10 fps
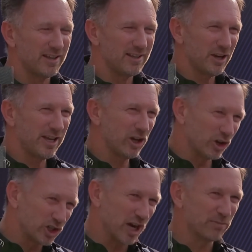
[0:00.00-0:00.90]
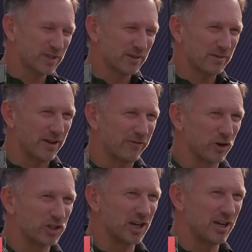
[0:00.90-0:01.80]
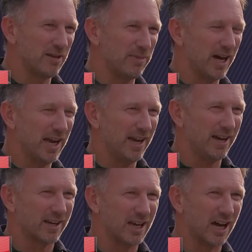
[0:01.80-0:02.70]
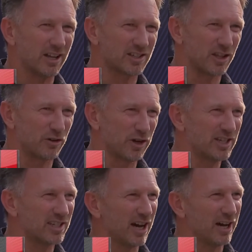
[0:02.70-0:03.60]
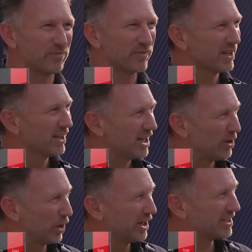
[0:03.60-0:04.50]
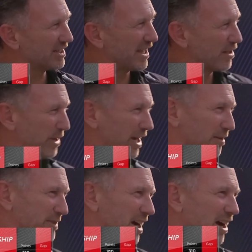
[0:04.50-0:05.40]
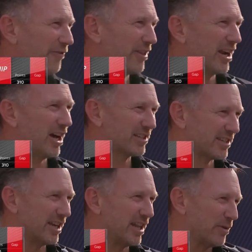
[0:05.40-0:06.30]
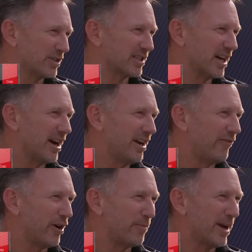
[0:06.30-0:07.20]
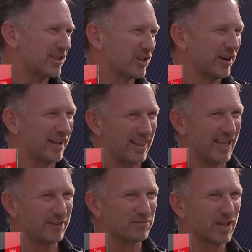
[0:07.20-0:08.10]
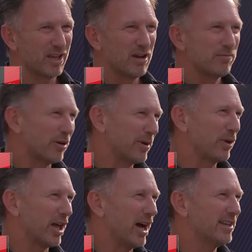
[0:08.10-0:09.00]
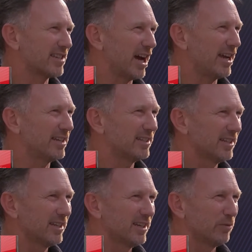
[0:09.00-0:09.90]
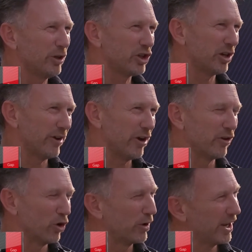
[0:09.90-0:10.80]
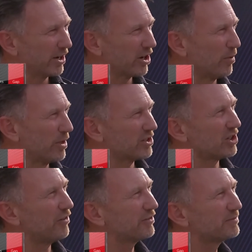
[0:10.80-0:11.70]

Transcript: he got jumped unfortunately by Carlos at the restart. He wanted to take the medium tyre for the last stint. That was the tyre he felt best on, and I think probably with hindsight we should have overruled it and gone with the soft.